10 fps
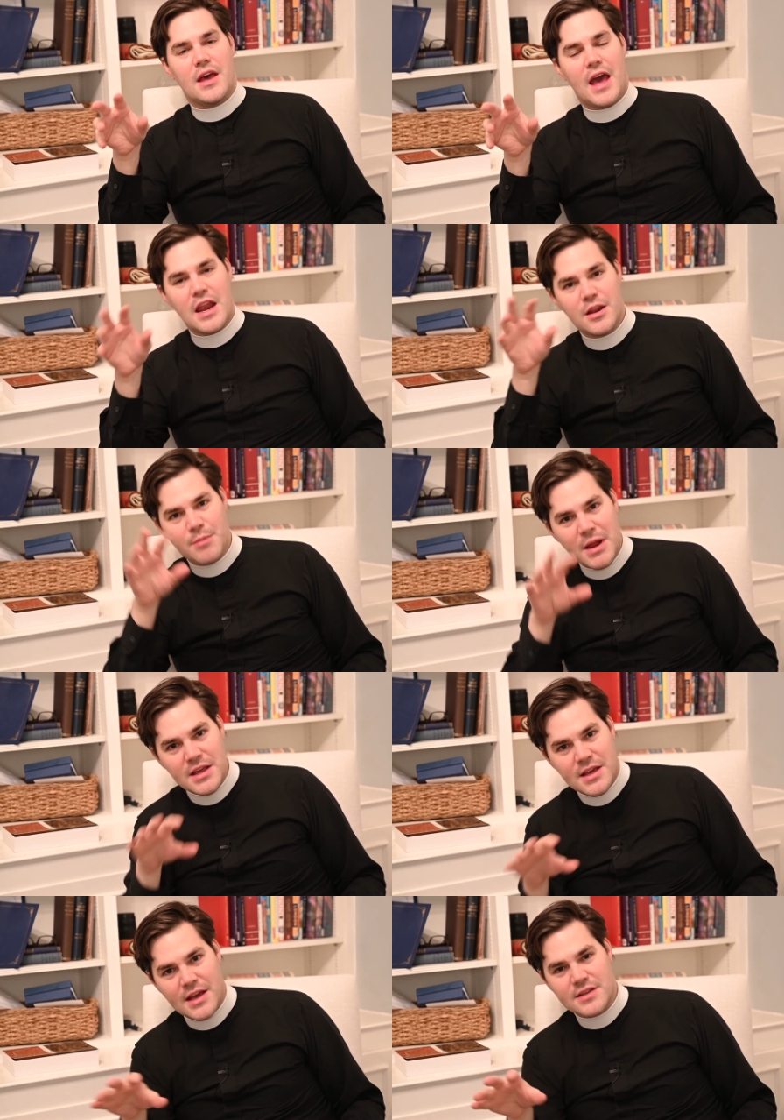and, in many
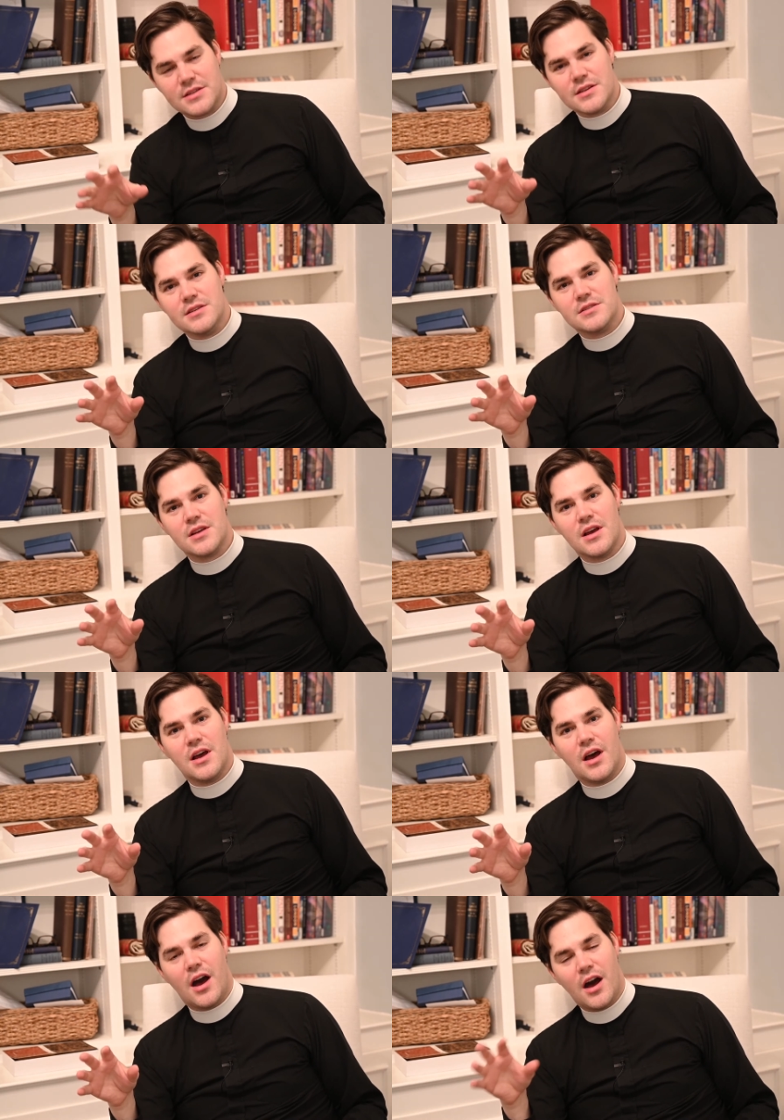cases,
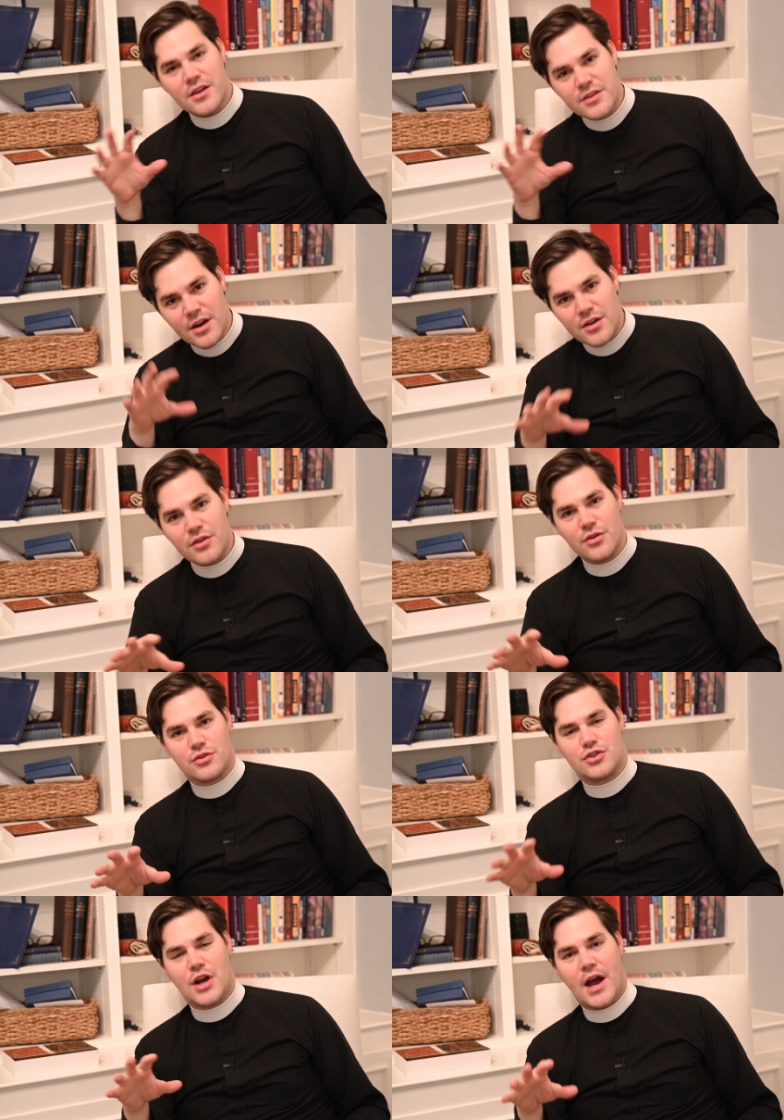a younger
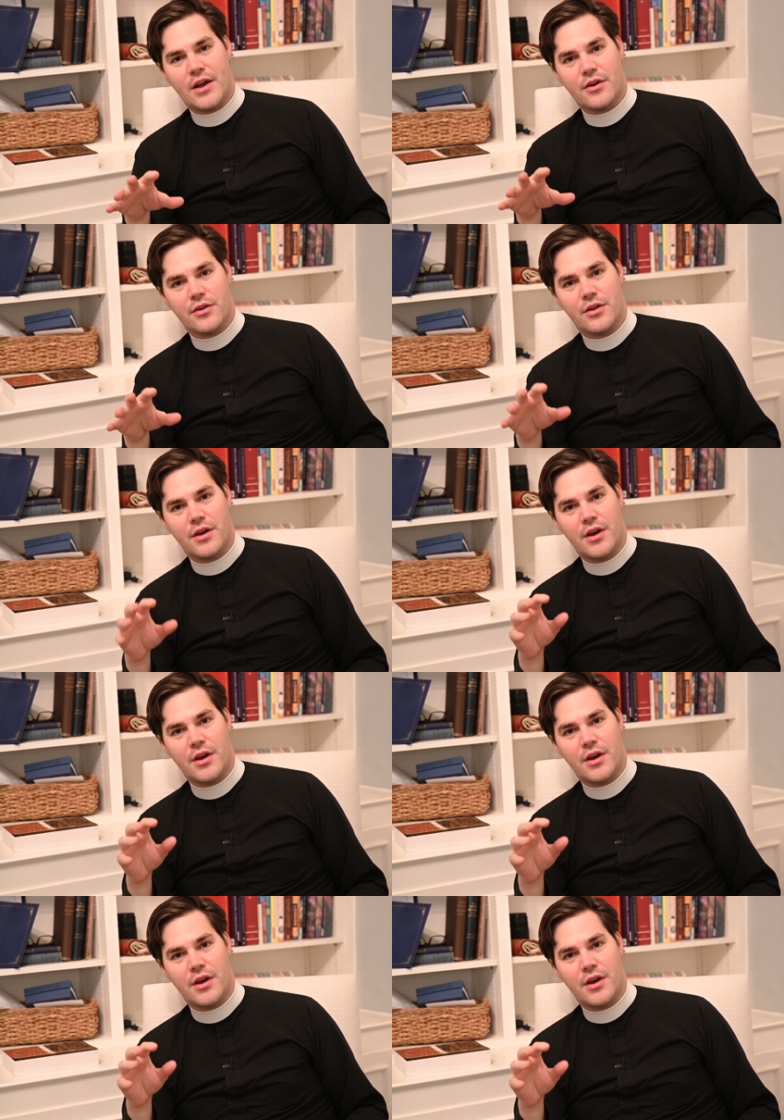child